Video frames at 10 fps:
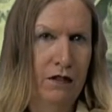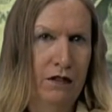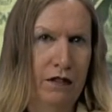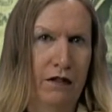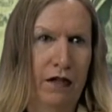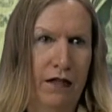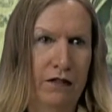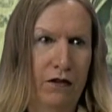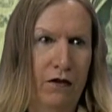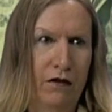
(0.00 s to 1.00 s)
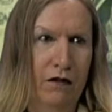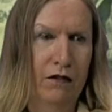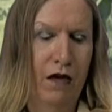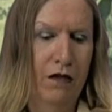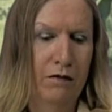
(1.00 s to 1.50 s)
you know, like total
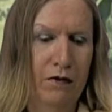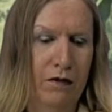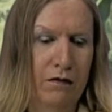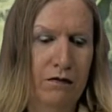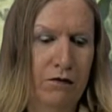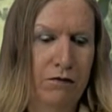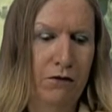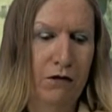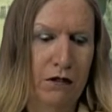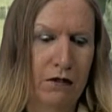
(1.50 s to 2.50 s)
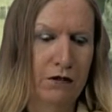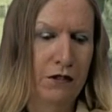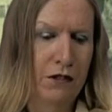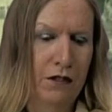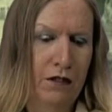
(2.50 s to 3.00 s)
gullible
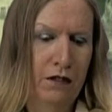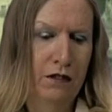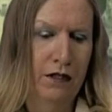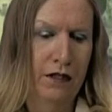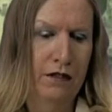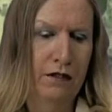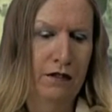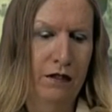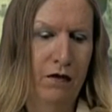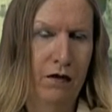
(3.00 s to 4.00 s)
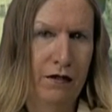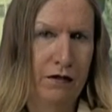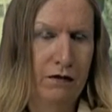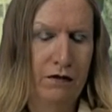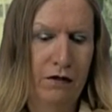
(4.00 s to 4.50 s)
fools that, you know, they
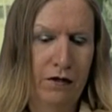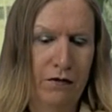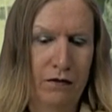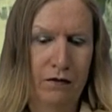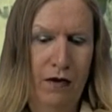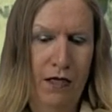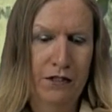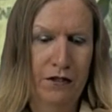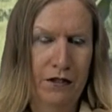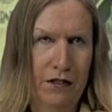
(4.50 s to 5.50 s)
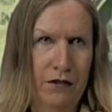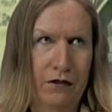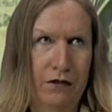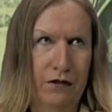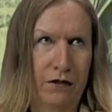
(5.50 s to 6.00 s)
don't even watch the
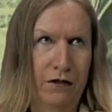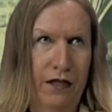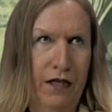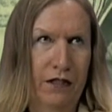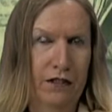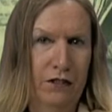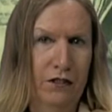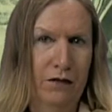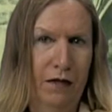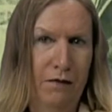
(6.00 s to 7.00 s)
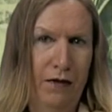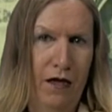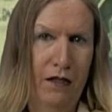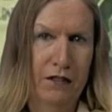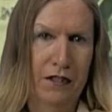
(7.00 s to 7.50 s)
news, or they're not concerned about
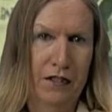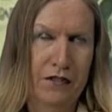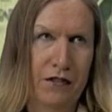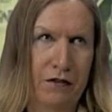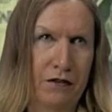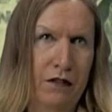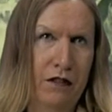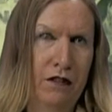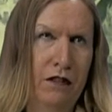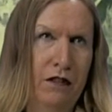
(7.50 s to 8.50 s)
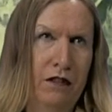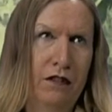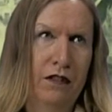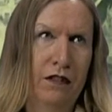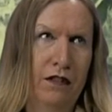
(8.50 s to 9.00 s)
politics, and
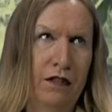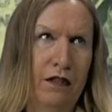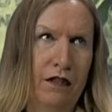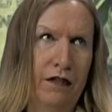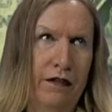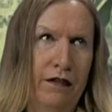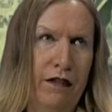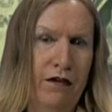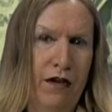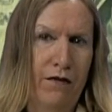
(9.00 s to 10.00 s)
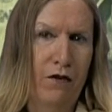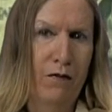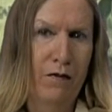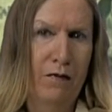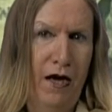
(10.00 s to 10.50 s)
they don't have
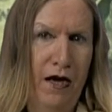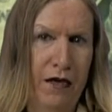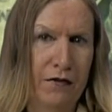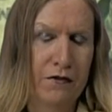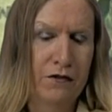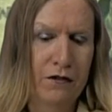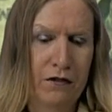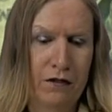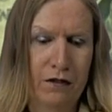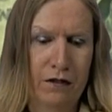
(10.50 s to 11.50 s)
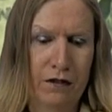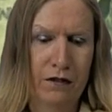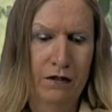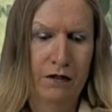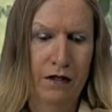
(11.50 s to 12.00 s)
open minds.
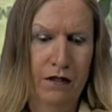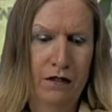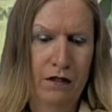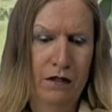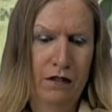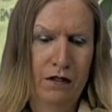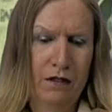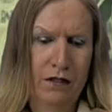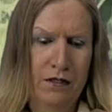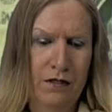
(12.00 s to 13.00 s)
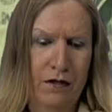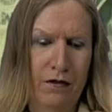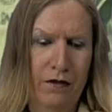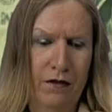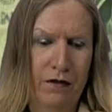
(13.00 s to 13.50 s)
And
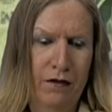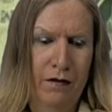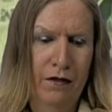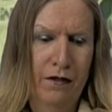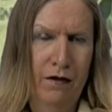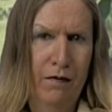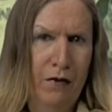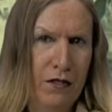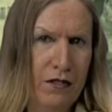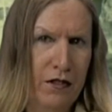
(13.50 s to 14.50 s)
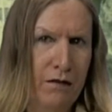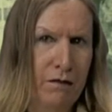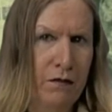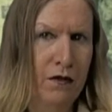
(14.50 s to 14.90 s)
so they're, you know, a person